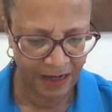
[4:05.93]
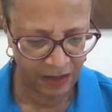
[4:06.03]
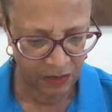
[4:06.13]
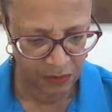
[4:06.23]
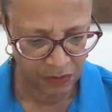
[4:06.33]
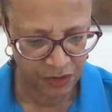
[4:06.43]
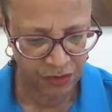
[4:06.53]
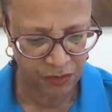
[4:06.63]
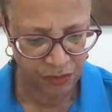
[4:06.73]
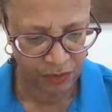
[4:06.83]
it goes
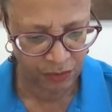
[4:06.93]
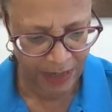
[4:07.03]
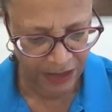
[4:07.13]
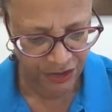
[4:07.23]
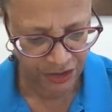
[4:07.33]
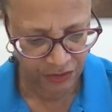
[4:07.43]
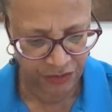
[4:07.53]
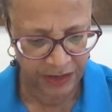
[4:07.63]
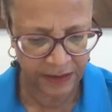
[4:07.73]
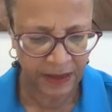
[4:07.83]
to
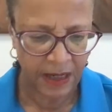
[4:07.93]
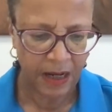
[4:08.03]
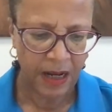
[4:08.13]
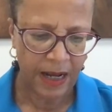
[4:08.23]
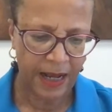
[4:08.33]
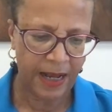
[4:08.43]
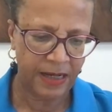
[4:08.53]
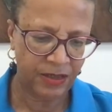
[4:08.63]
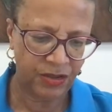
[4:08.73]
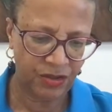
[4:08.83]
grandchildren
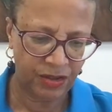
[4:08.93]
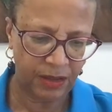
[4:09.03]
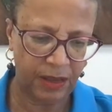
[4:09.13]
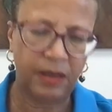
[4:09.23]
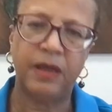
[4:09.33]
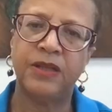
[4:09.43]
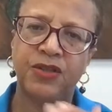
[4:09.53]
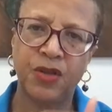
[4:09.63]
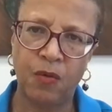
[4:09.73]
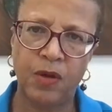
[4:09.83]
and
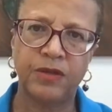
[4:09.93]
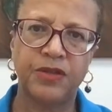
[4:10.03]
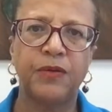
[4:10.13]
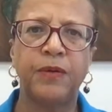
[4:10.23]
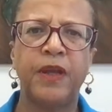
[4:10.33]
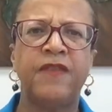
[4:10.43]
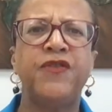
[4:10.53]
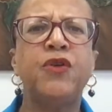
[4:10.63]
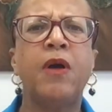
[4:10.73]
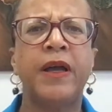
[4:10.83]
so on. So if
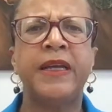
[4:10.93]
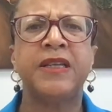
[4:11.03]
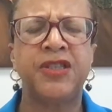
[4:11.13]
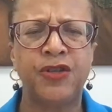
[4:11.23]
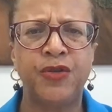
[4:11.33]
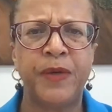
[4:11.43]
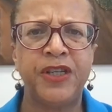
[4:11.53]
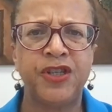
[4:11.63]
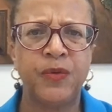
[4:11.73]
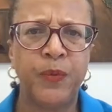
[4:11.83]
you are in a
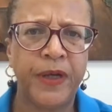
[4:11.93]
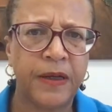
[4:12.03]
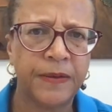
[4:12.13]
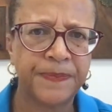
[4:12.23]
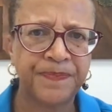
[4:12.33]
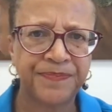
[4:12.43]
situation where